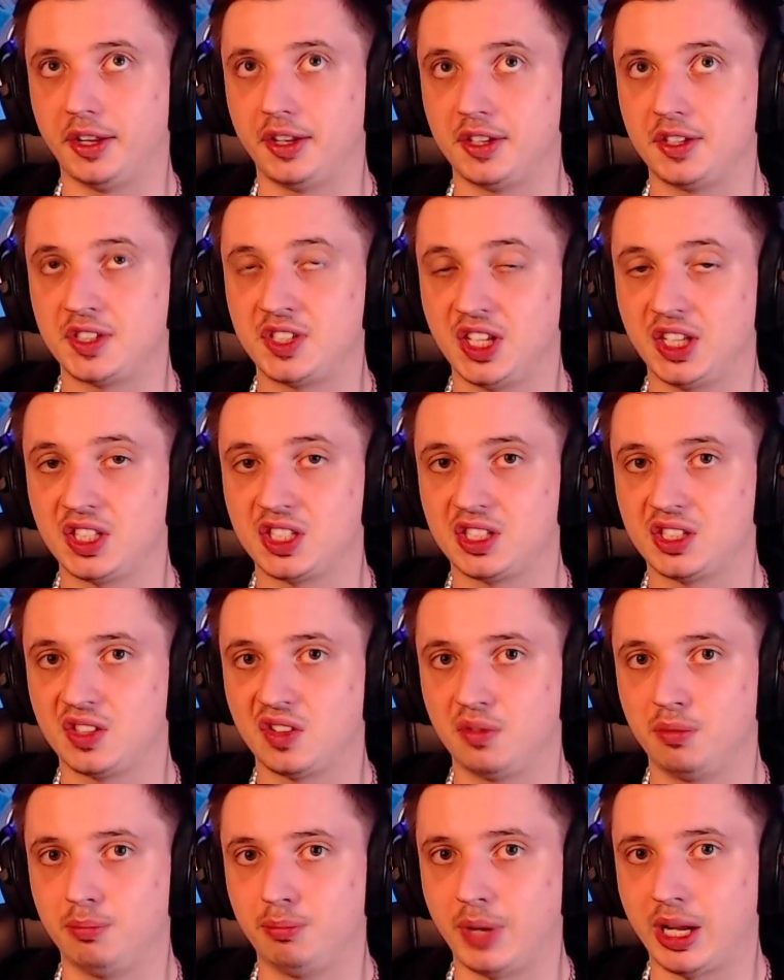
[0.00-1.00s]
6
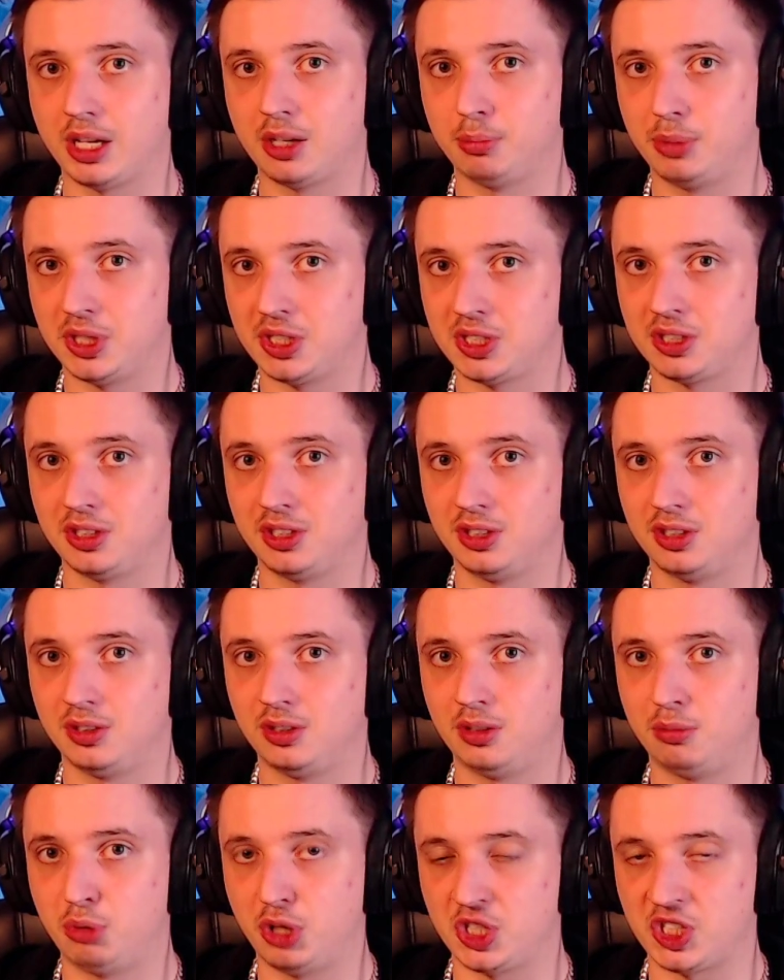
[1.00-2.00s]
megabit
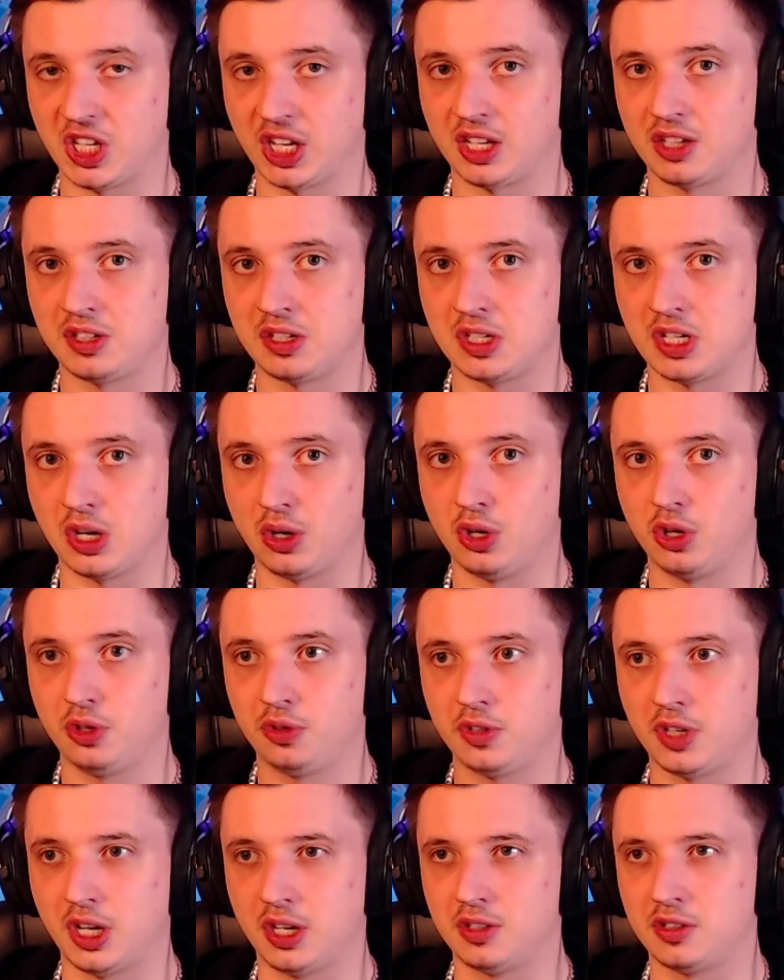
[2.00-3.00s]
per second
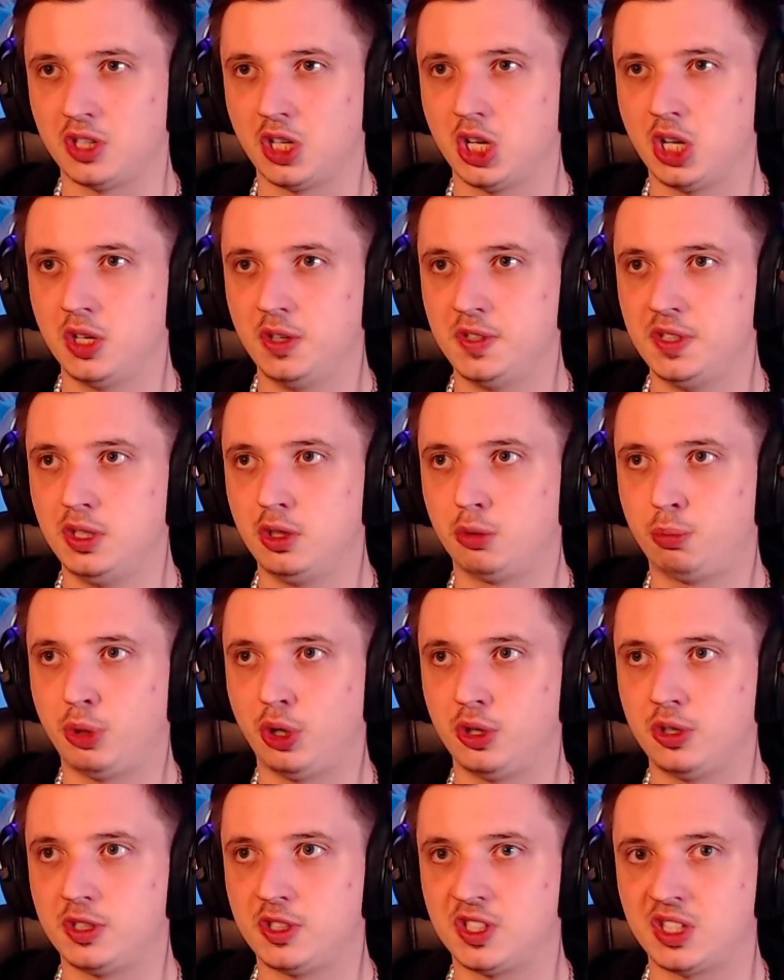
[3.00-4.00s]
download and
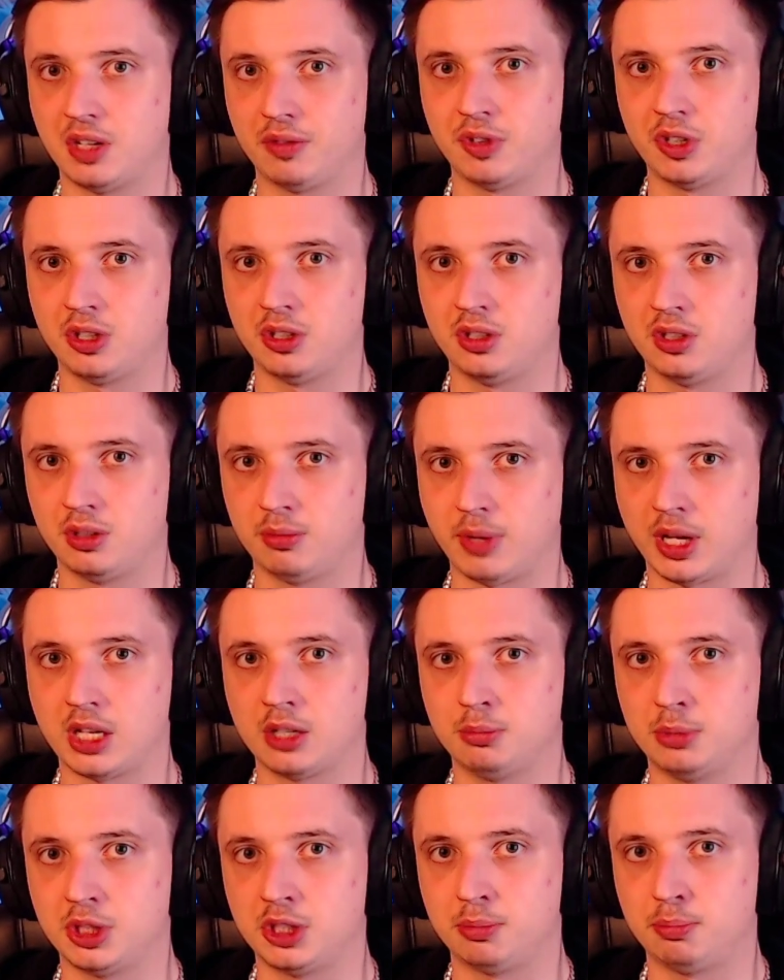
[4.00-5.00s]
0.7
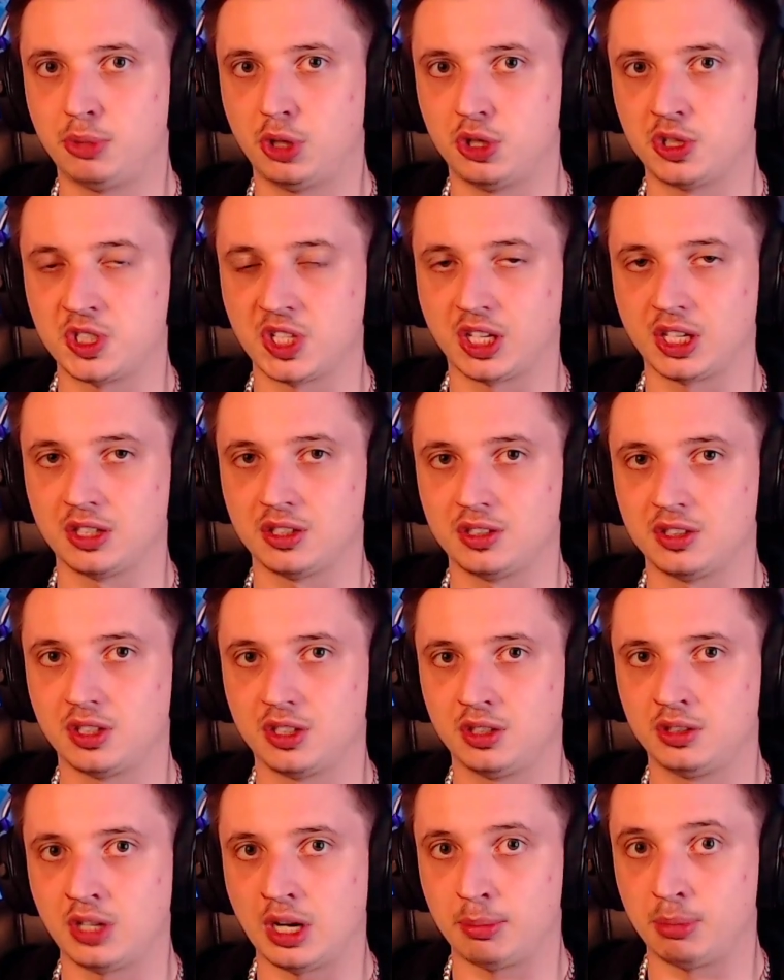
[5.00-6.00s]
megabit per second
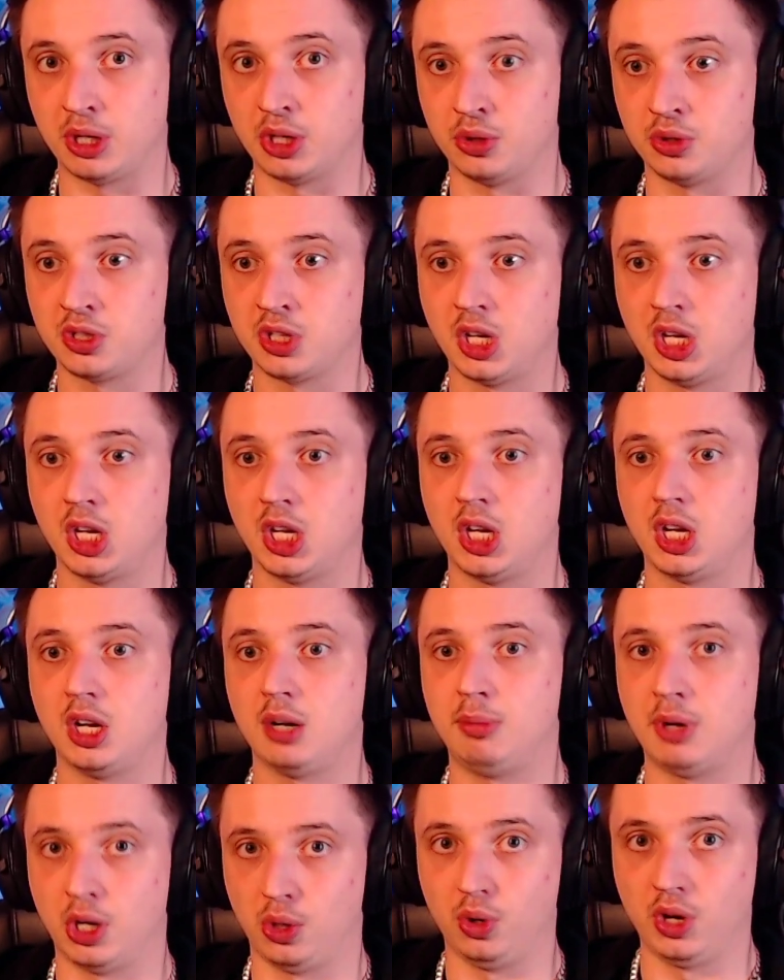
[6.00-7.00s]
upload
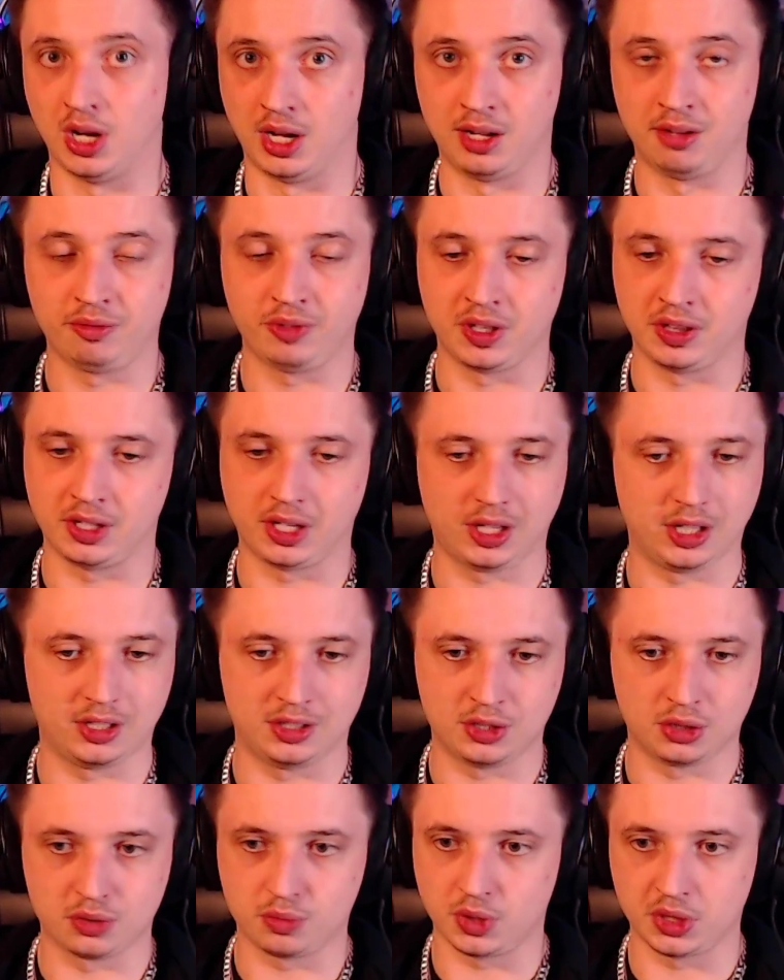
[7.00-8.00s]
my whole life, and I
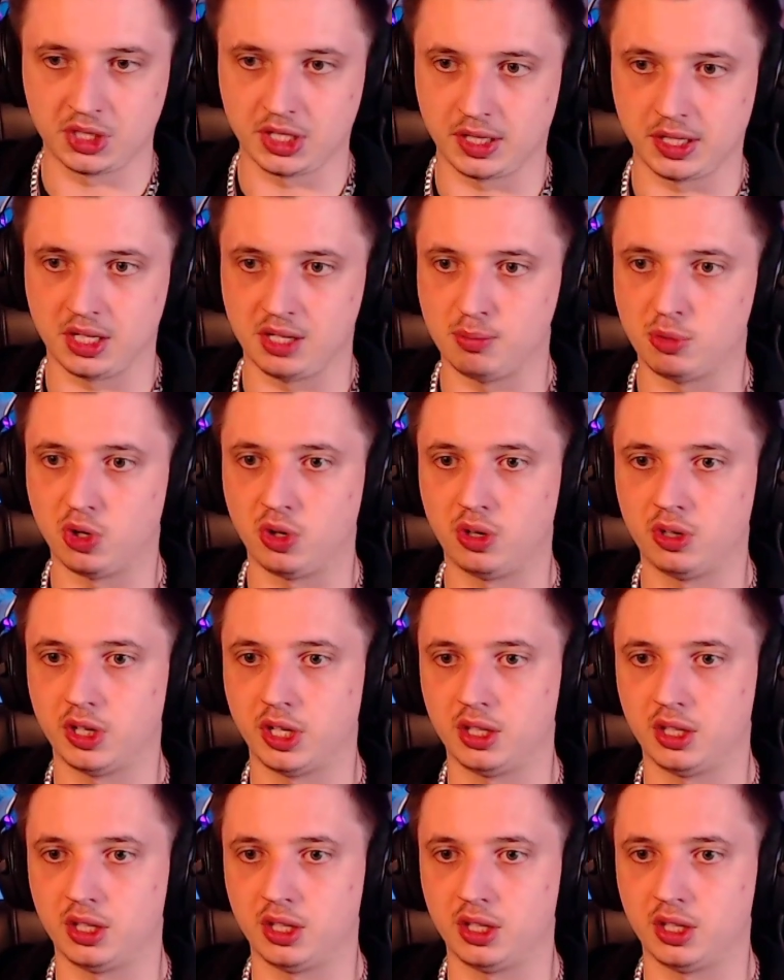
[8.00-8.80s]
don't want that anymore.